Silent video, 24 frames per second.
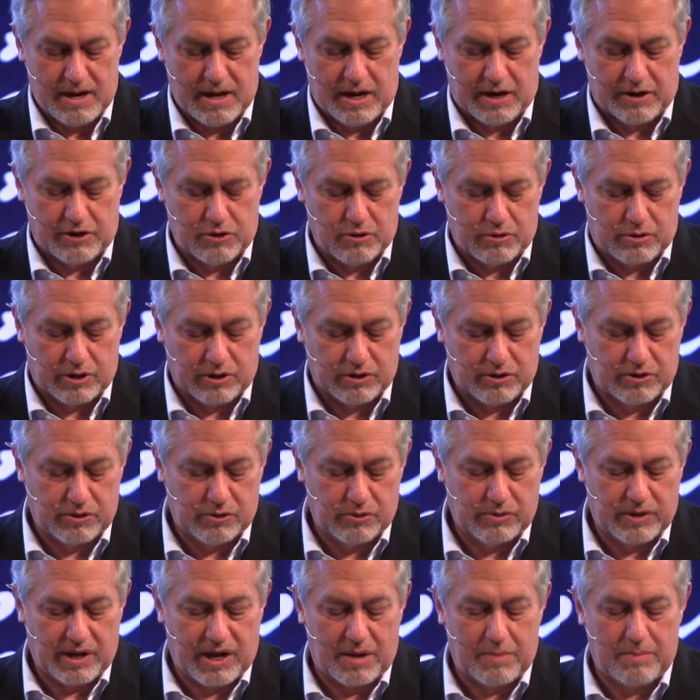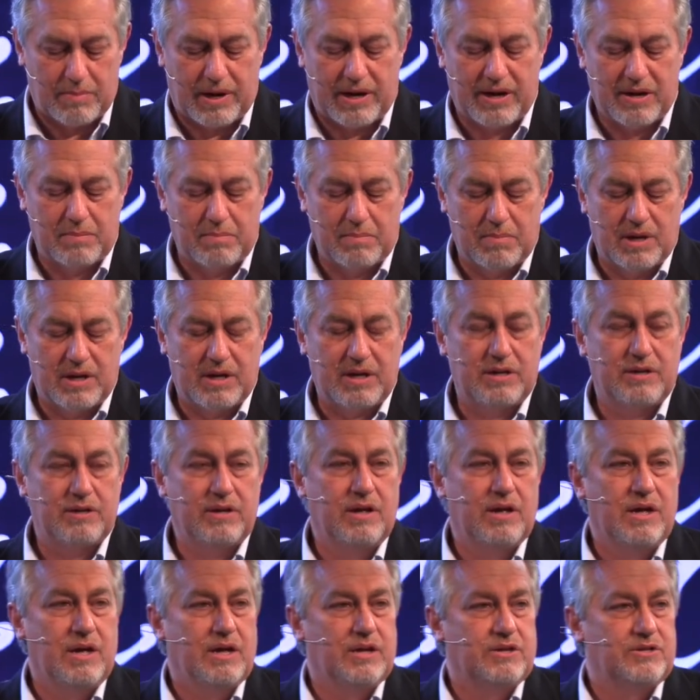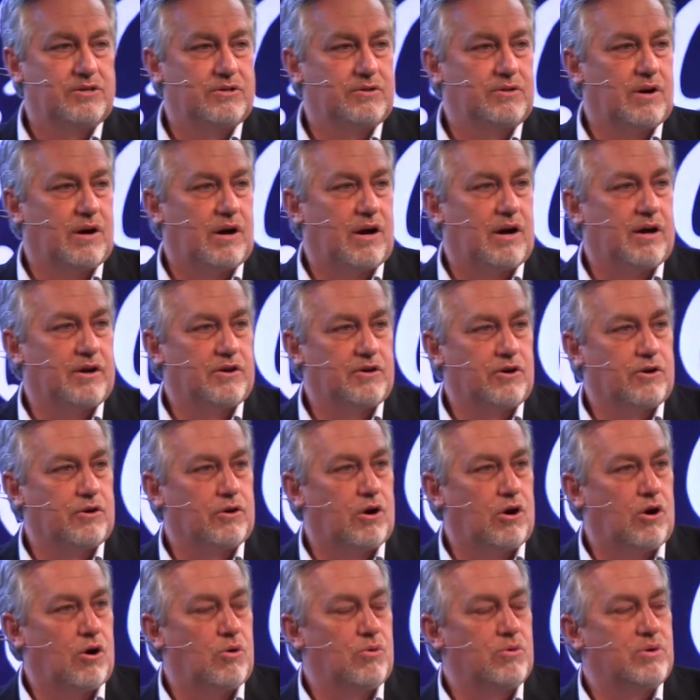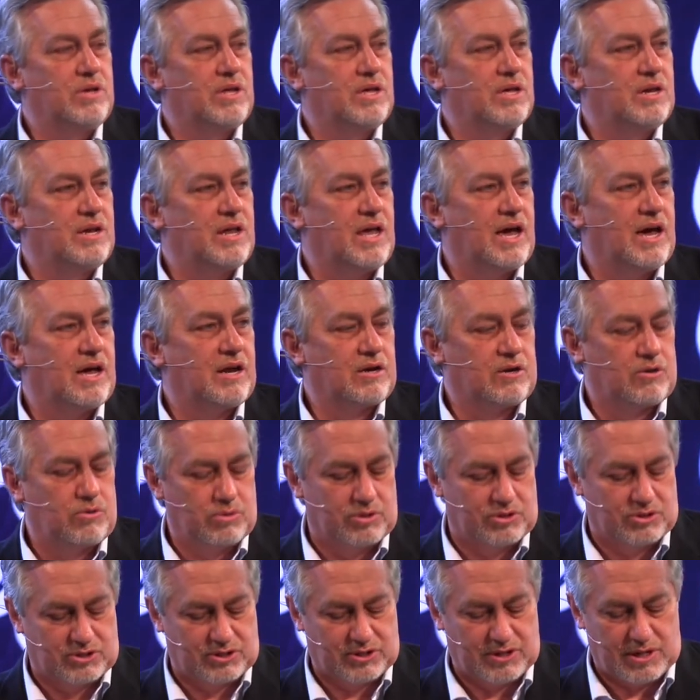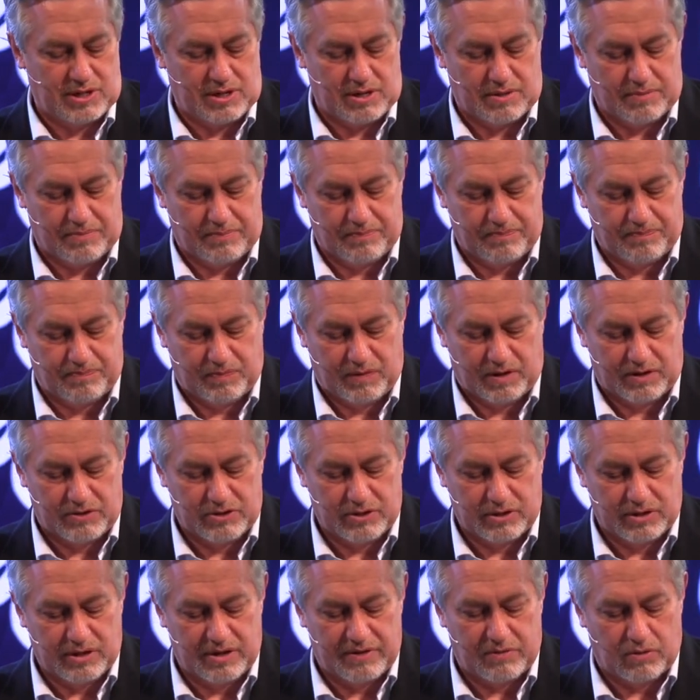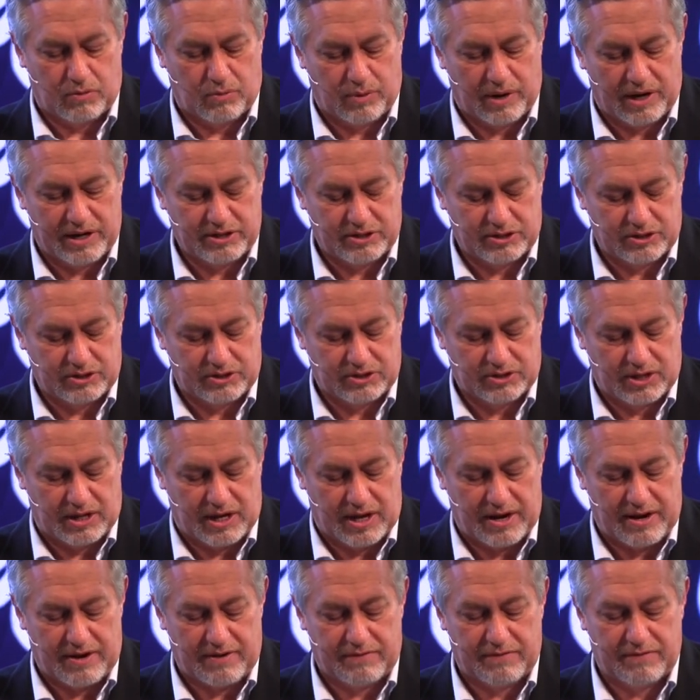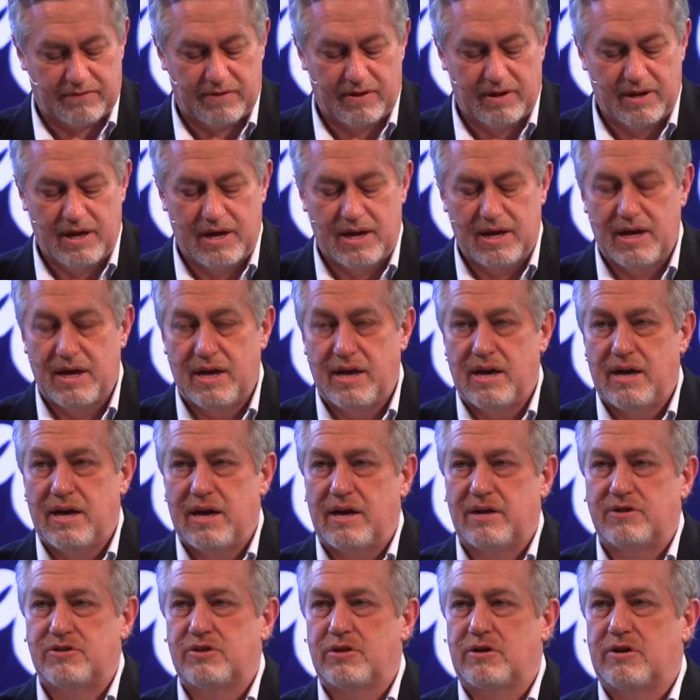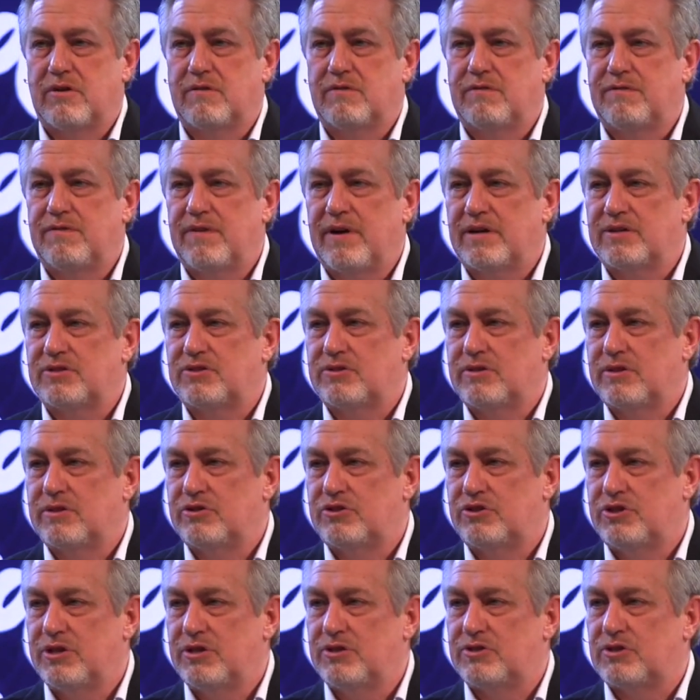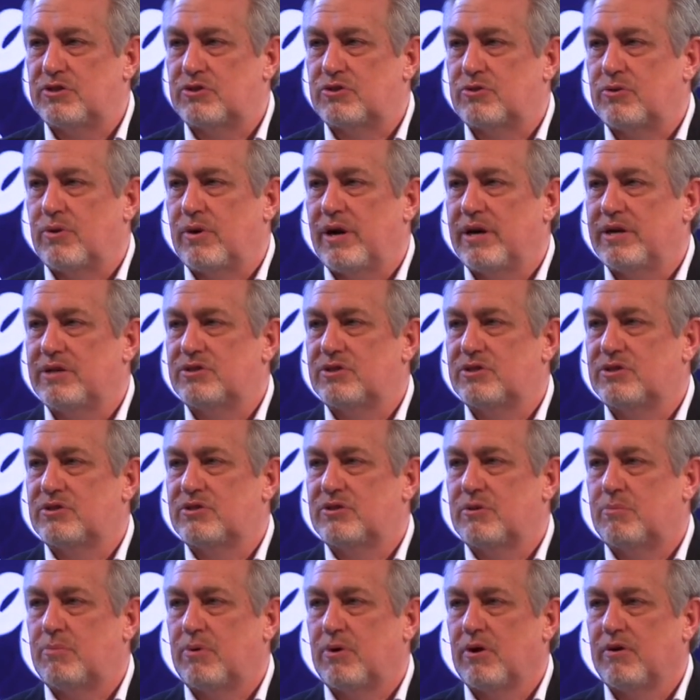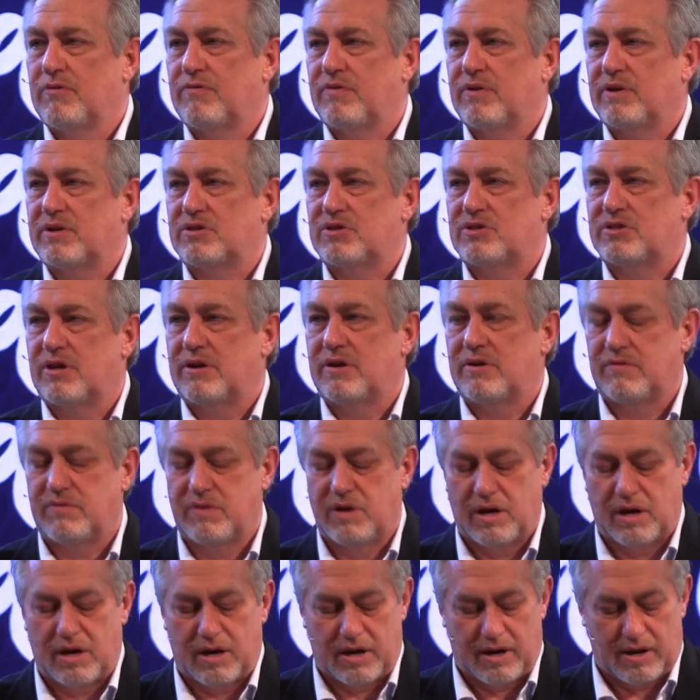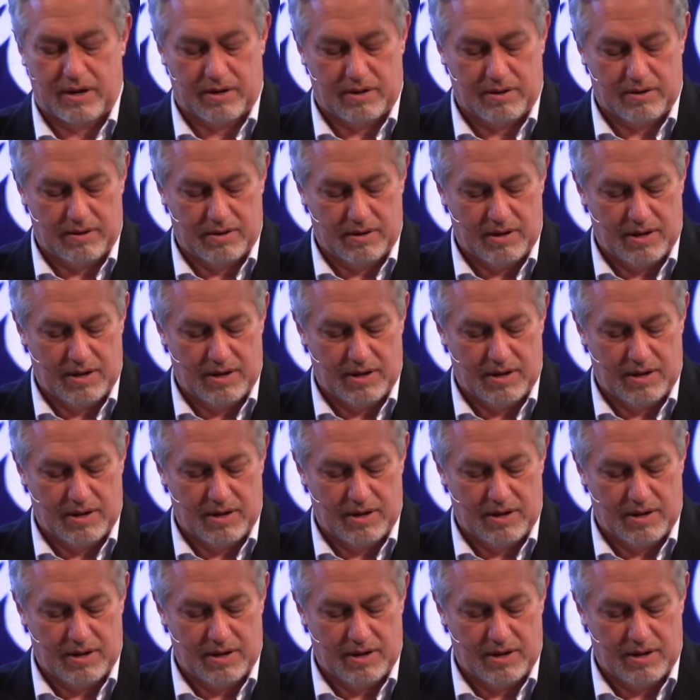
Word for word: And you can do that by admitting to God your own inadequacy to live a righteous life and to confess that Jesus Christ is the perfect Son of God